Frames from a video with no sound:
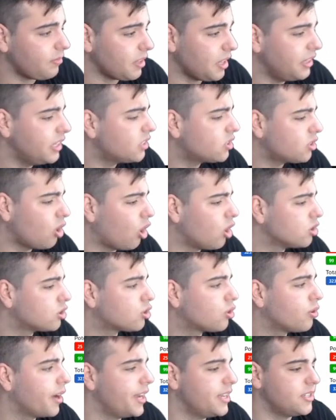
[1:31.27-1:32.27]
This card's
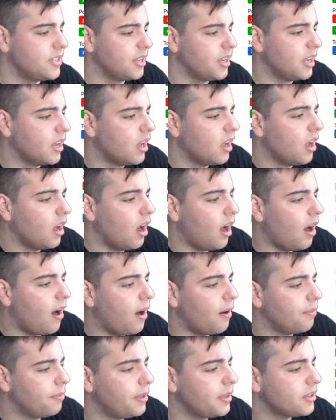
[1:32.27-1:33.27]
crazy.
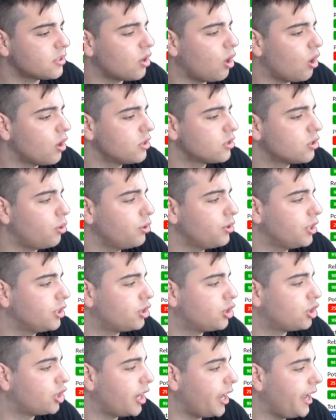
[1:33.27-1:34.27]
This card is going to
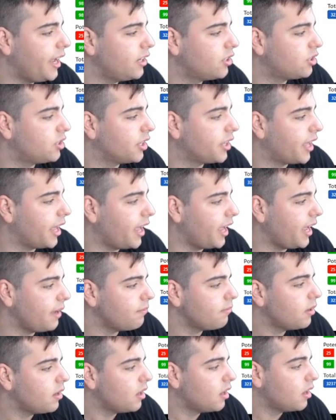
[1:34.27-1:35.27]
change the
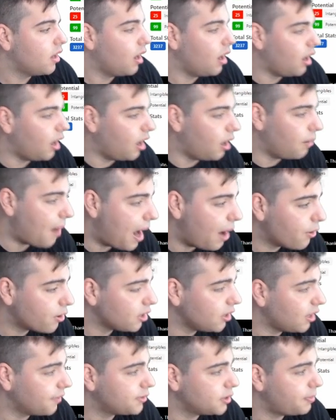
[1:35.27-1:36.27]
game. I would
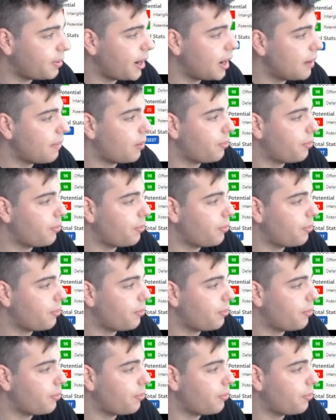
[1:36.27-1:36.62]
love to pair him